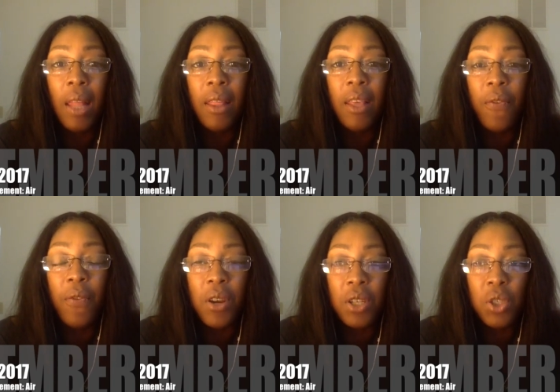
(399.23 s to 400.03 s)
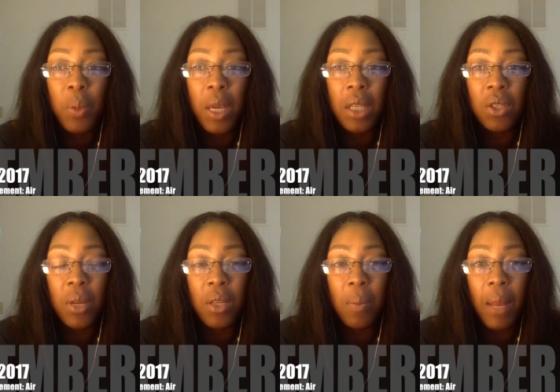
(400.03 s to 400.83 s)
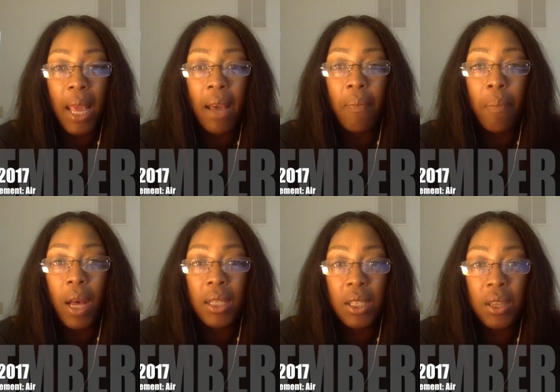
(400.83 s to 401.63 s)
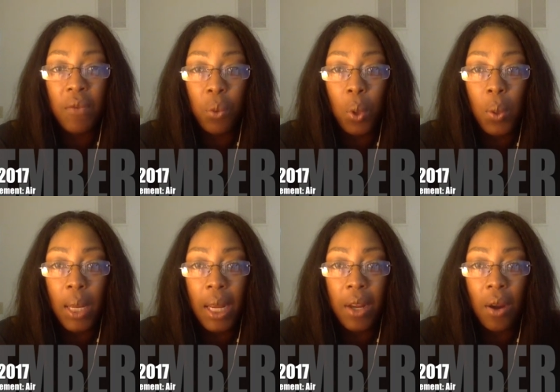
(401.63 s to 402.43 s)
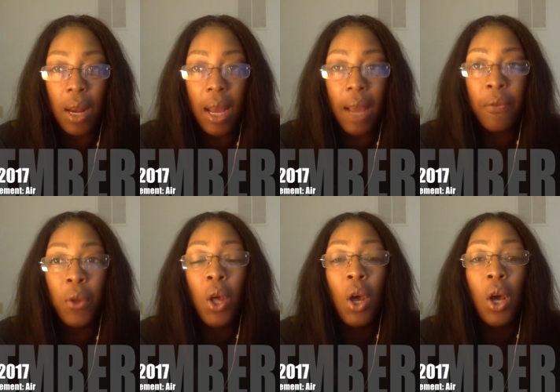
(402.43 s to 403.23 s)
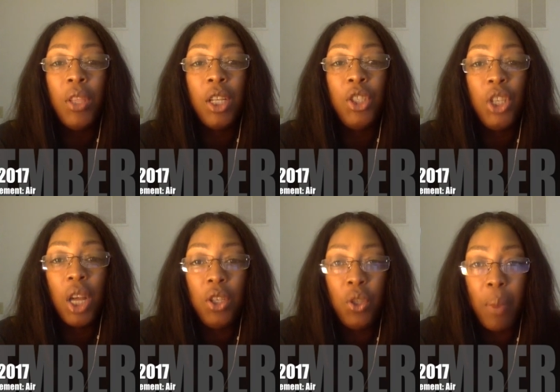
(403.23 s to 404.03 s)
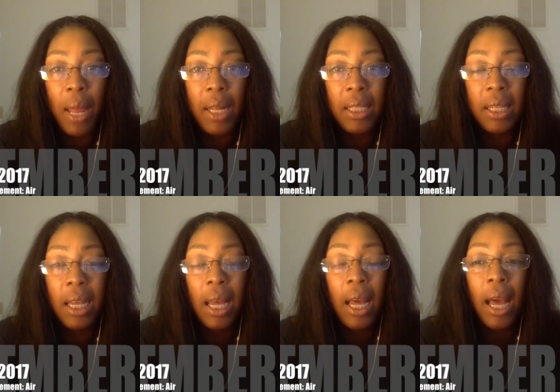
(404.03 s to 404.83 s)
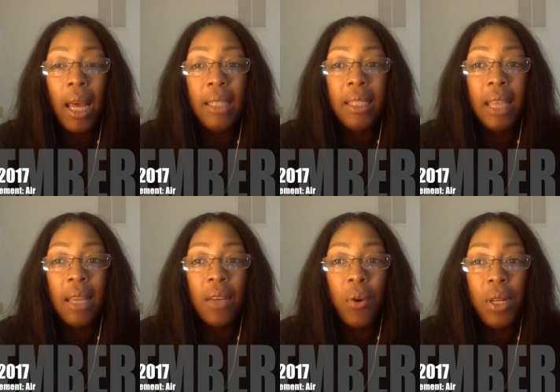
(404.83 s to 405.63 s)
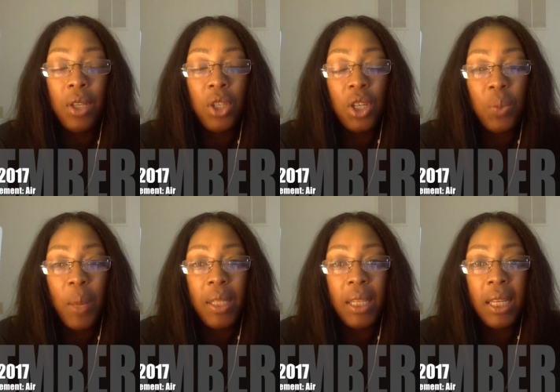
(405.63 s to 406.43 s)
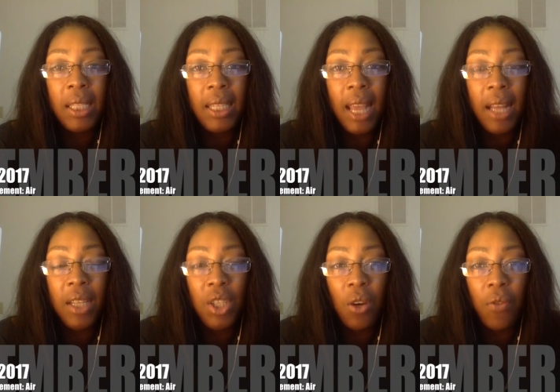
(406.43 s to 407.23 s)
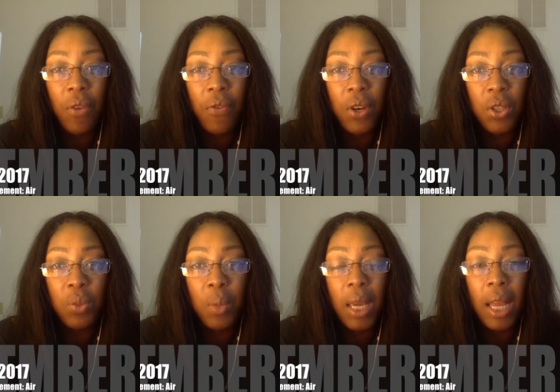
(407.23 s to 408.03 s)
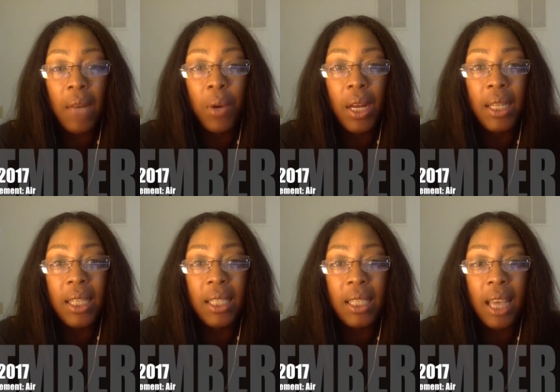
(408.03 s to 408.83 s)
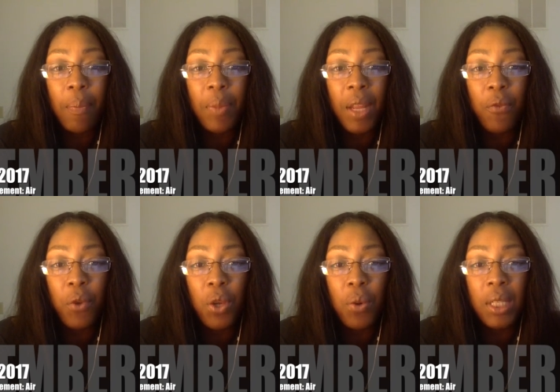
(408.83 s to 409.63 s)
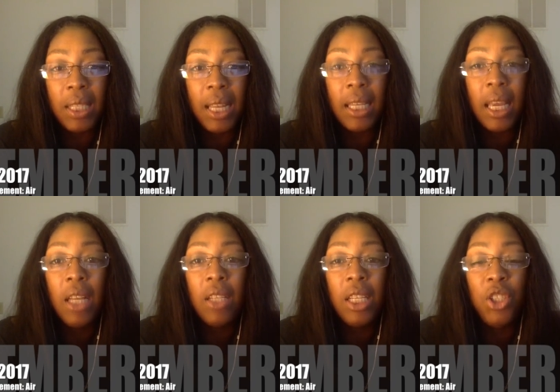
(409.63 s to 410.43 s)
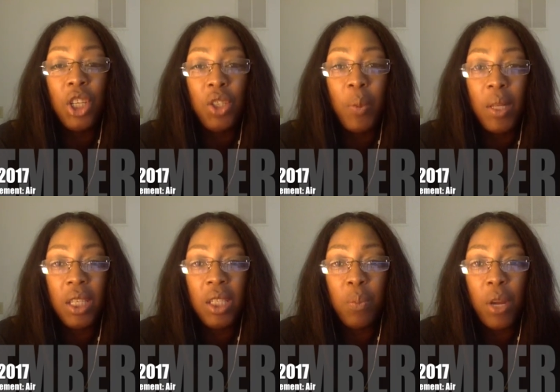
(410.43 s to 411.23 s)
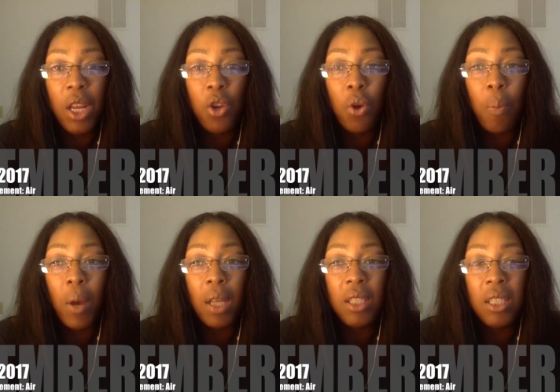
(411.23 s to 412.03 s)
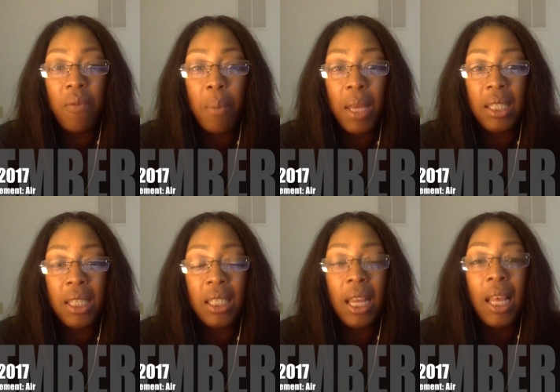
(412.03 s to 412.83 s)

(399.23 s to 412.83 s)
the first week is going to play a positive role in your life. The judgment judgment is the energy of the first week, and what this is happening for you is that the judgment is bringing you a positive message.